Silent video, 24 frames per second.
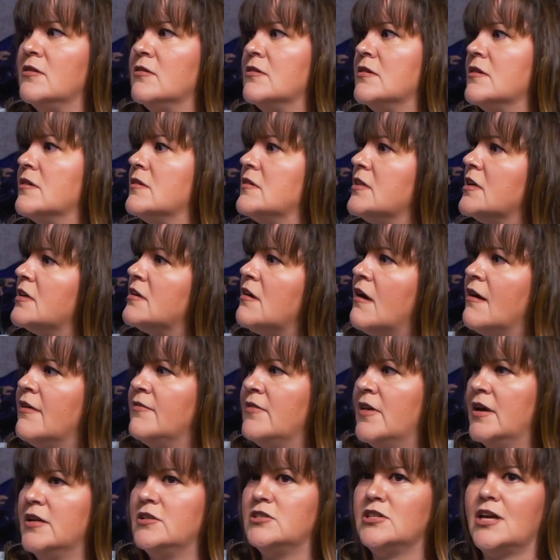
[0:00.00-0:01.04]
You can yes. click
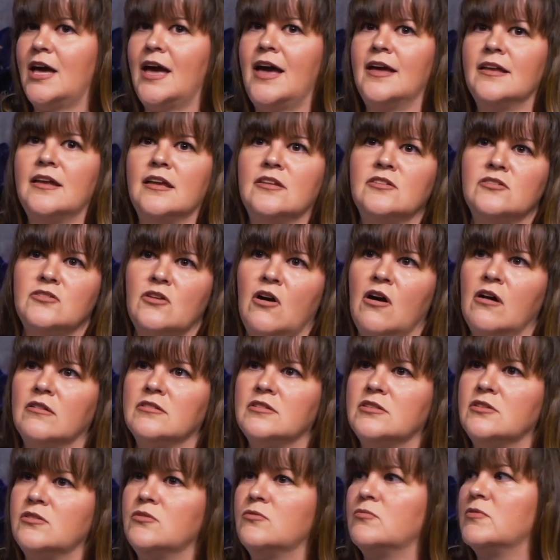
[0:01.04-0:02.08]
online chat and talk
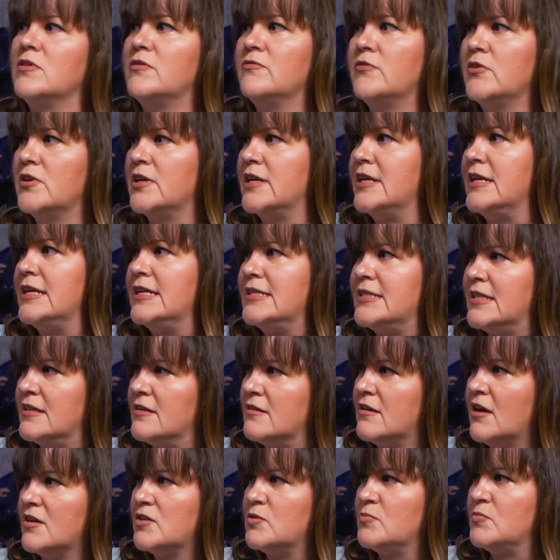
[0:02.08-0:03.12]
to one of our geeks in
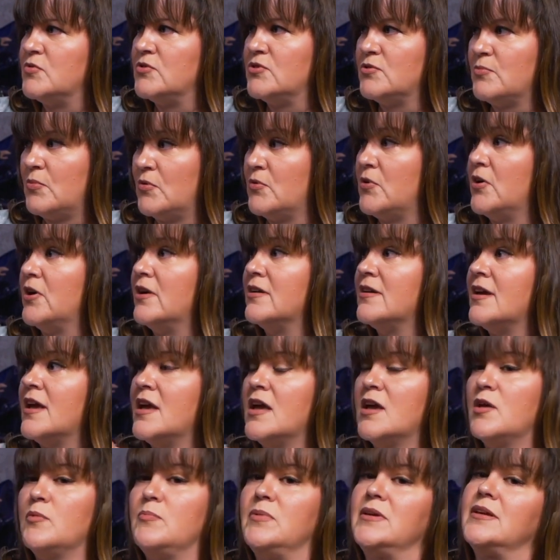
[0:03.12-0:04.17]
customer support
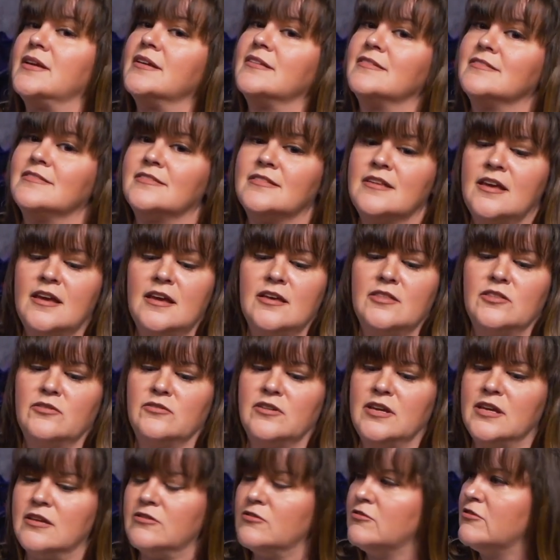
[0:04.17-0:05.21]
yes. because they're
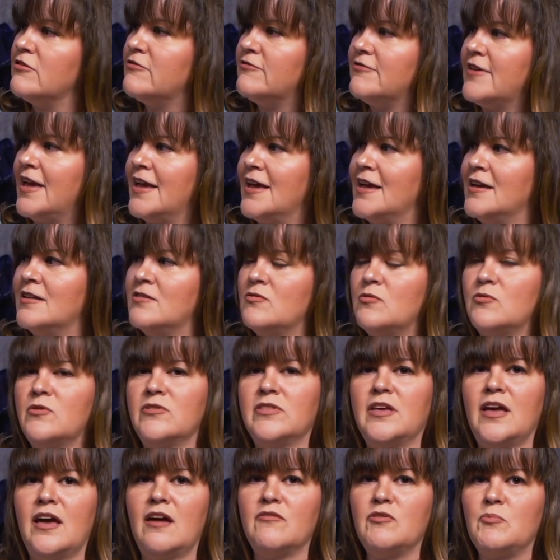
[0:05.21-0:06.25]
either a fan or
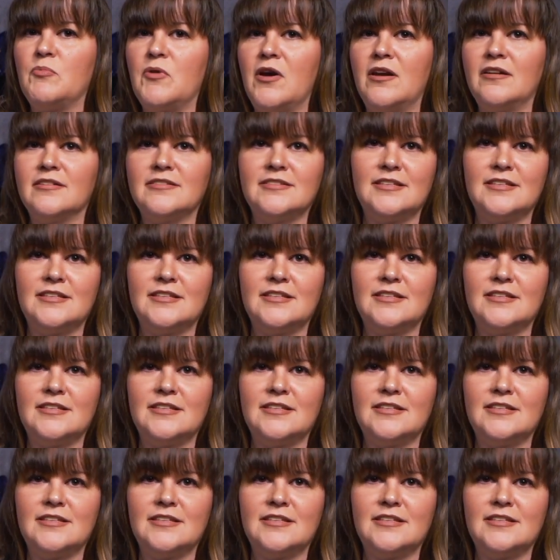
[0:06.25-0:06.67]
they have the product